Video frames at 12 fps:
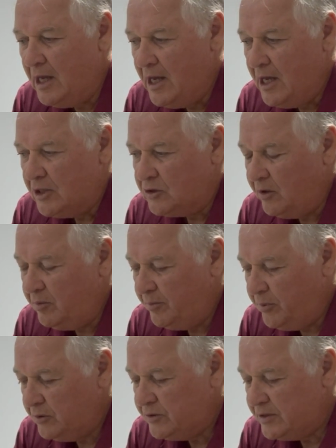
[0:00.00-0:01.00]
So I've been
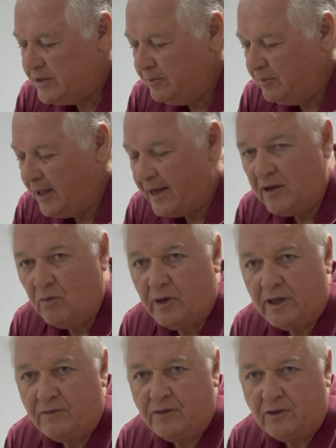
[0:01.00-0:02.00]
processing black and
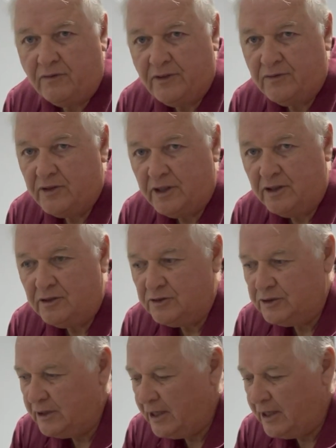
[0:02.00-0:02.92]
white for 50 years,